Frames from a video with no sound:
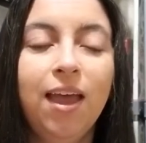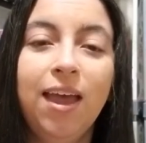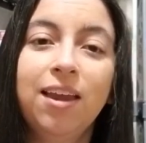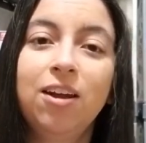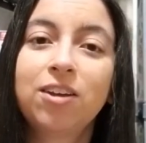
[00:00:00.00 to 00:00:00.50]

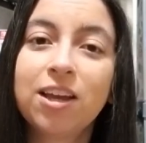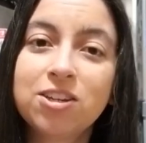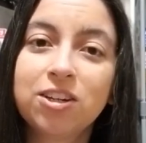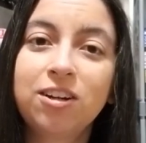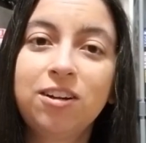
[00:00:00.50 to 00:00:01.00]
And I'll
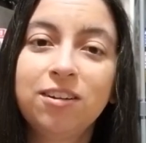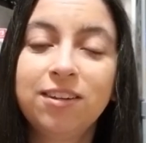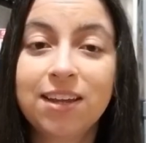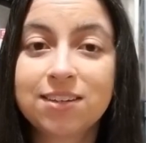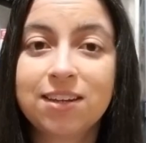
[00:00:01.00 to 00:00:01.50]
catch you
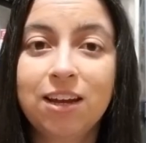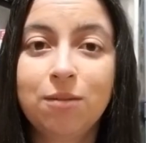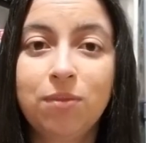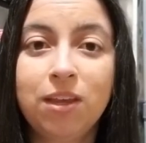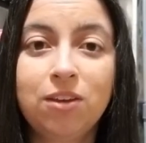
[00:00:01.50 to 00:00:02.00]
all next
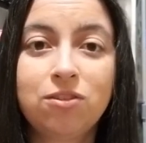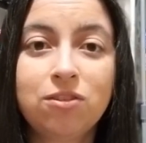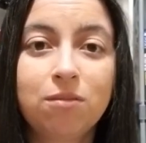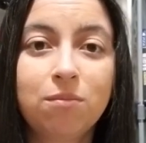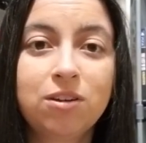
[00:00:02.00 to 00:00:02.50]
time. Thank you
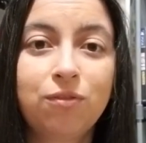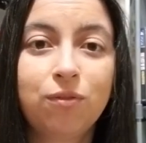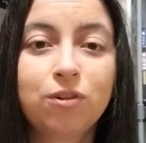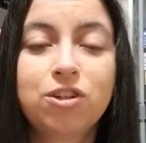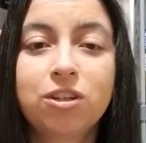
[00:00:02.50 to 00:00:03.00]
so much
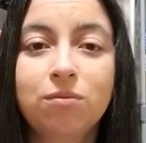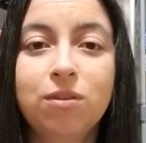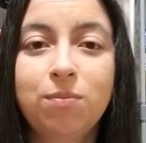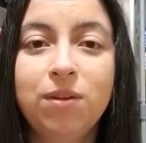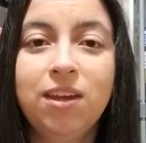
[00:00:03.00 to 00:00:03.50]
for chilling
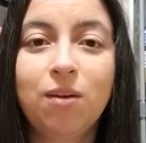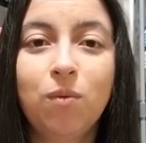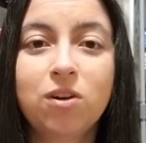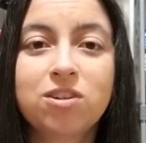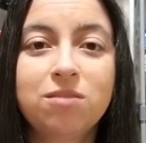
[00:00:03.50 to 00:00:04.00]
with me and
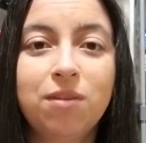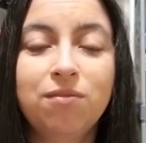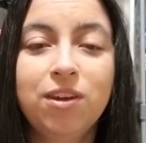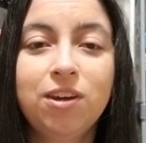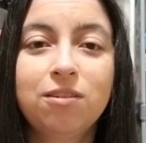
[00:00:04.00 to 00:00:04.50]
watching my
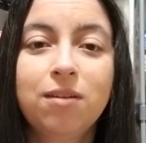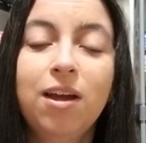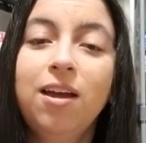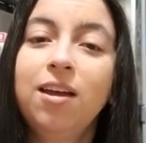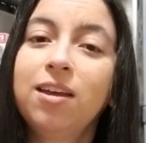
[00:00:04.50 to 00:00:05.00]
video.
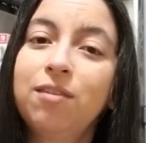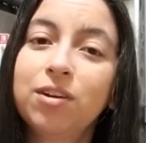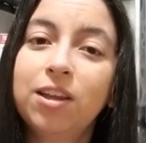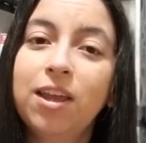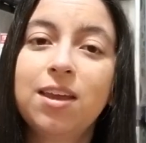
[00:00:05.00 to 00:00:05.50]
Give
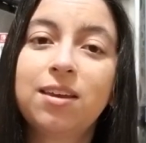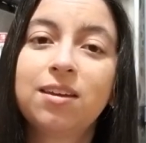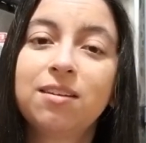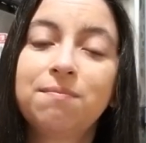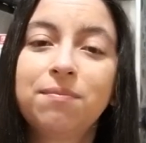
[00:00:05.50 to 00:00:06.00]
it a like.
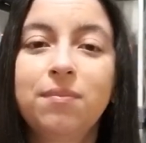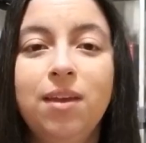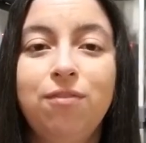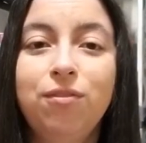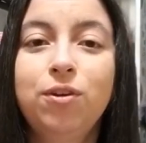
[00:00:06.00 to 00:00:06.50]

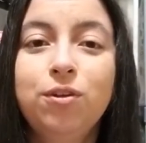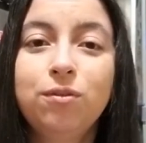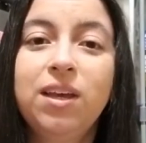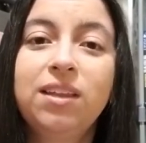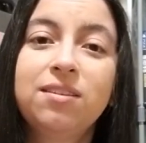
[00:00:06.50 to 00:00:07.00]
If you're
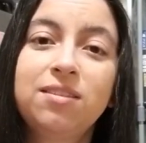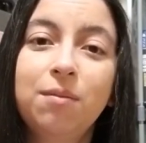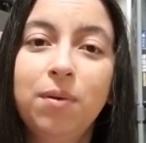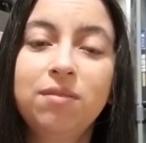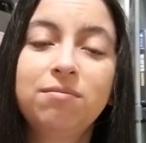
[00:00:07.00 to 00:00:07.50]
new, hit the
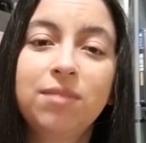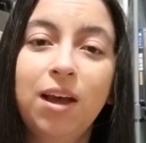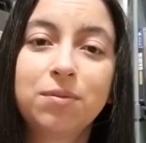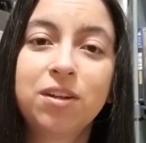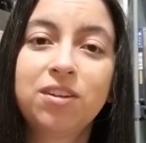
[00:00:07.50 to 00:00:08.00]
sub button.
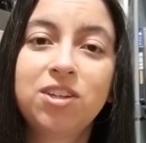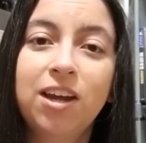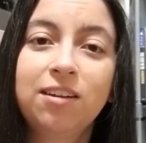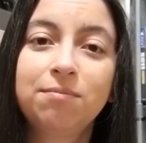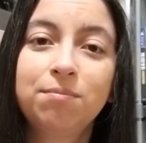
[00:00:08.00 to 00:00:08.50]
Helps out the
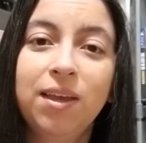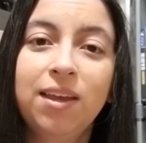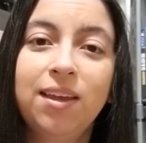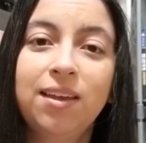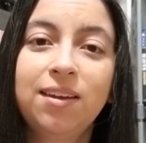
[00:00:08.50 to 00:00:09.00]
channel.
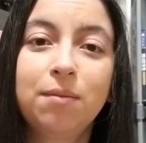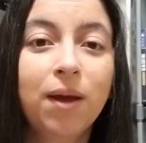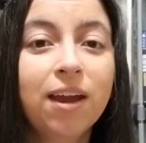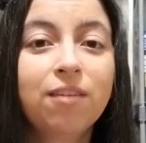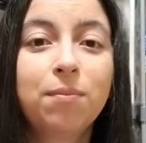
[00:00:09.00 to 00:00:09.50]
And bye,